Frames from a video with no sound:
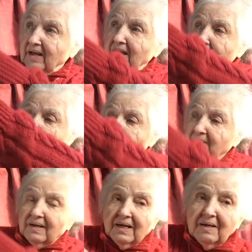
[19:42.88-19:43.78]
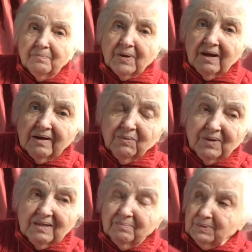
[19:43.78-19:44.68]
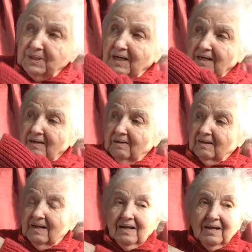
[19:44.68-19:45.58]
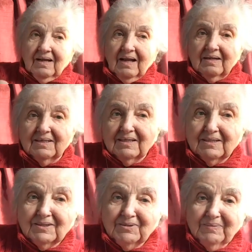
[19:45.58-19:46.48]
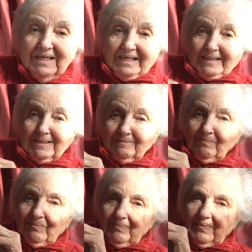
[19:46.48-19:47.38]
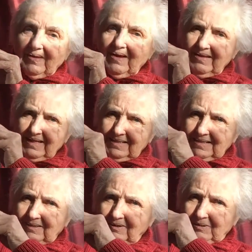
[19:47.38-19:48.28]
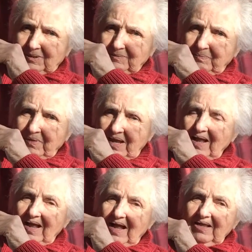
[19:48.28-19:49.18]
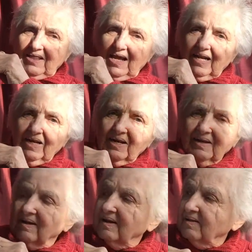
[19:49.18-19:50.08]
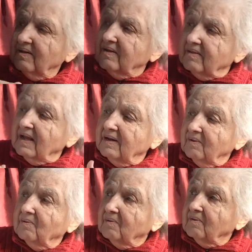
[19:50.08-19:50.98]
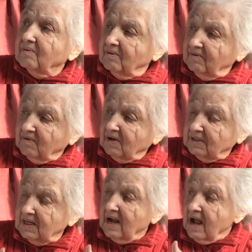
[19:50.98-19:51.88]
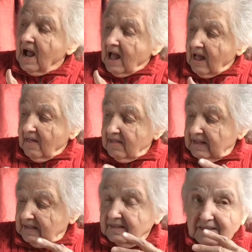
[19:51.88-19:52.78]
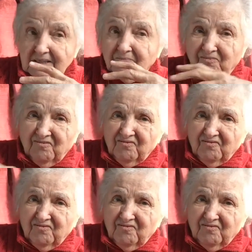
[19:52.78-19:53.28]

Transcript: Keep going with the charcoal until it's 2 minutes, and that's your lot. And then you've got the